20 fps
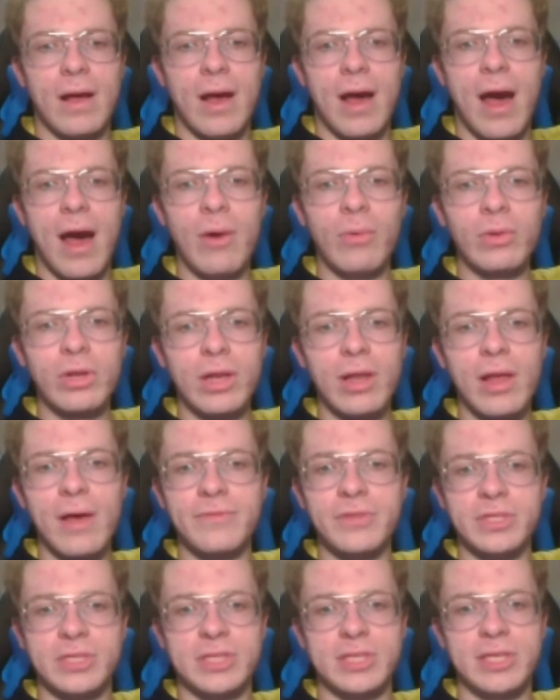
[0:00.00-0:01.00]
I would
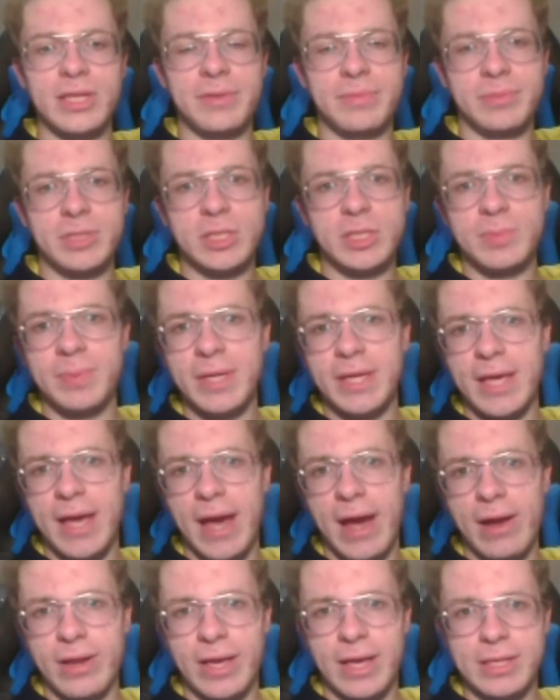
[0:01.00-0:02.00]
love to see him speak
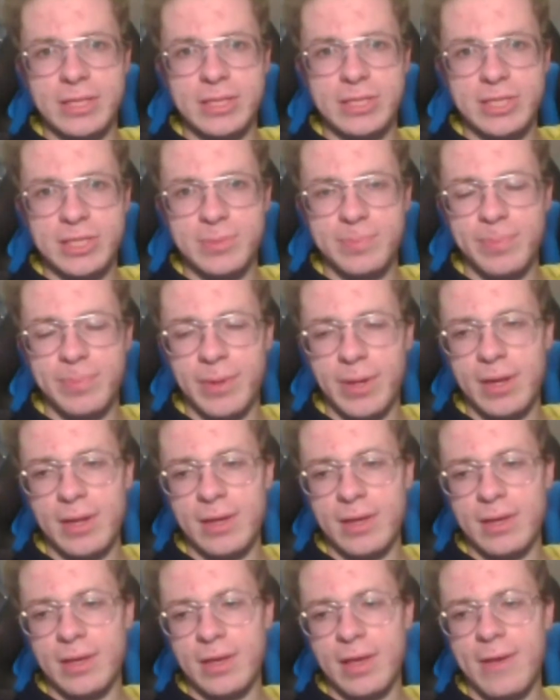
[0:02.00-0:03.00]
out against this, but
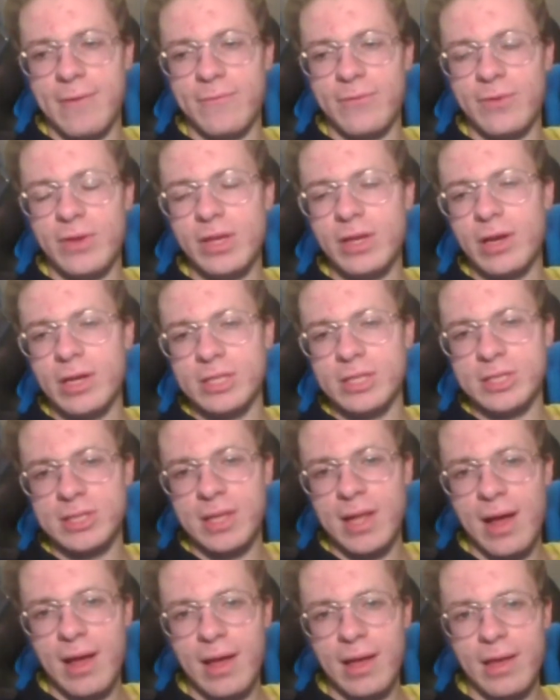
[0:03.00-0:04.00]
if he
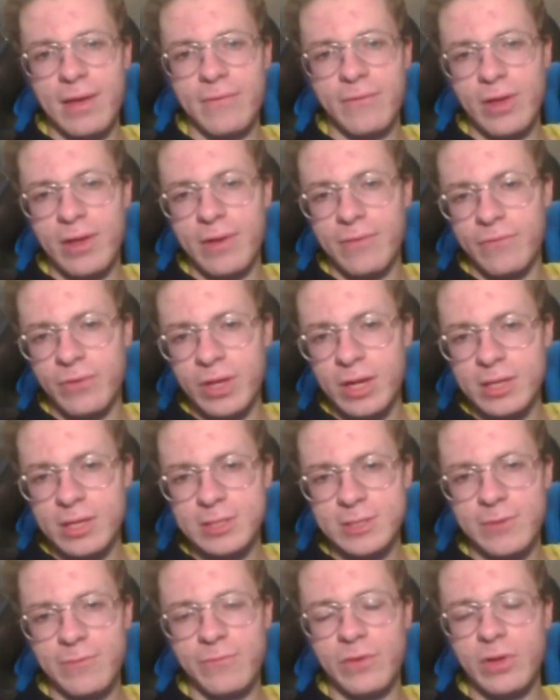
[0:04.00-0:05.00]

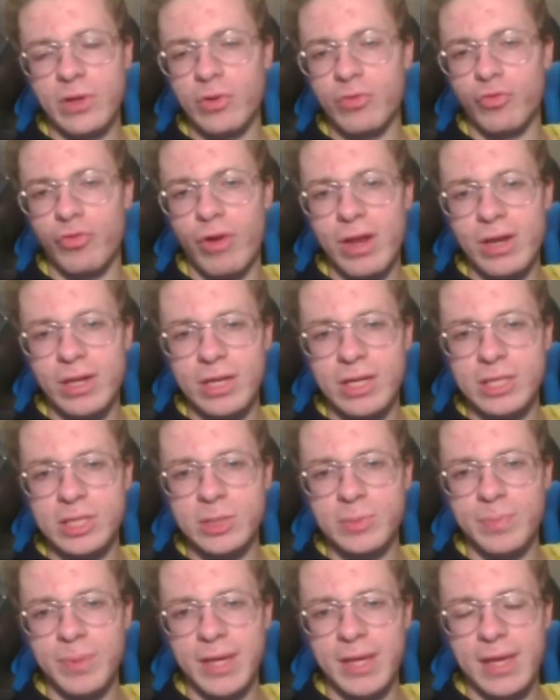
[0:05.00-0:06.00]
doesn't feel ready to
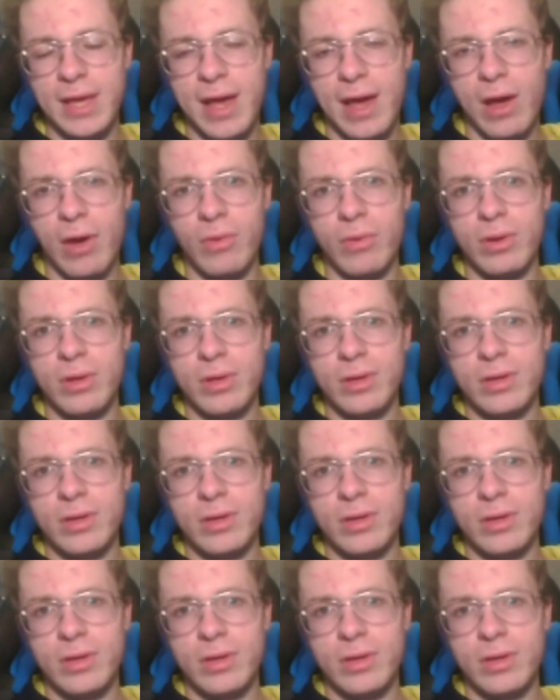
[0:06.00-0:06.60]
speak out,